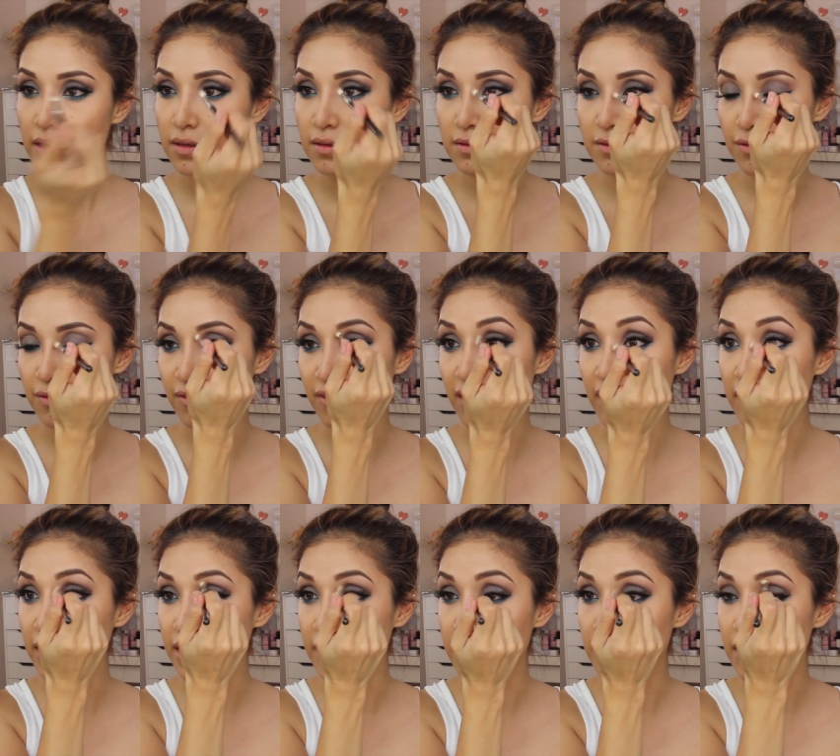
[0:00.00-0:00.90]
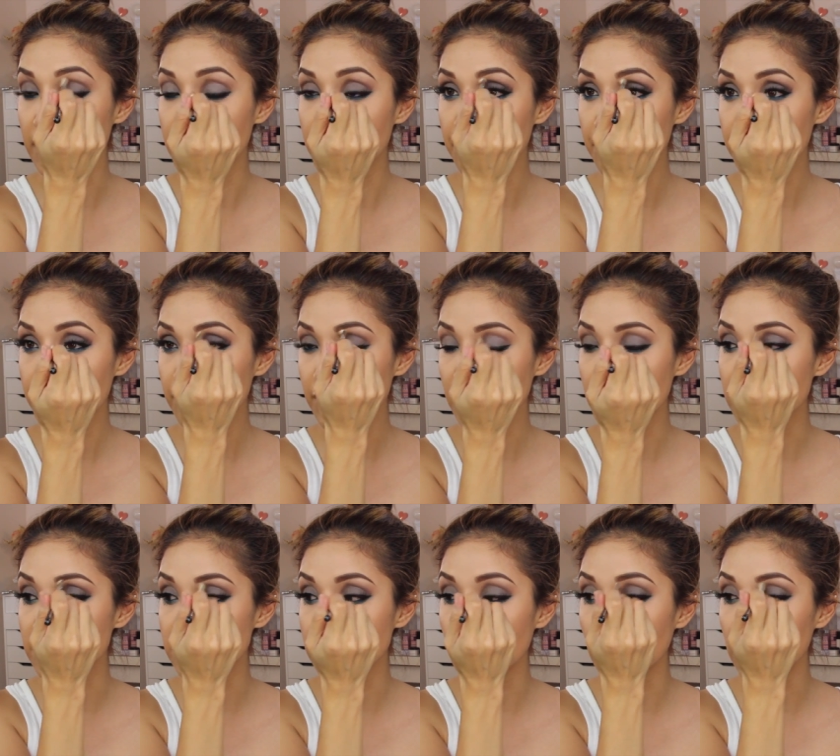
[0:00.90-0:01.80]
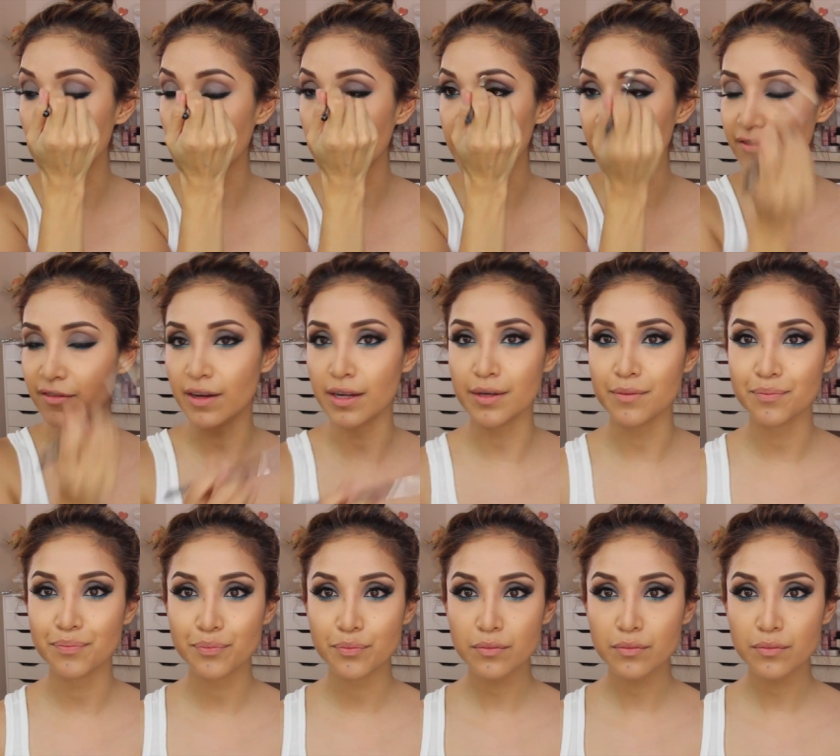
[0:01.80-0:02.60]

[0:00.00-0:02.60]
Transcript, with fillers: It's fun. It's a lot of fun.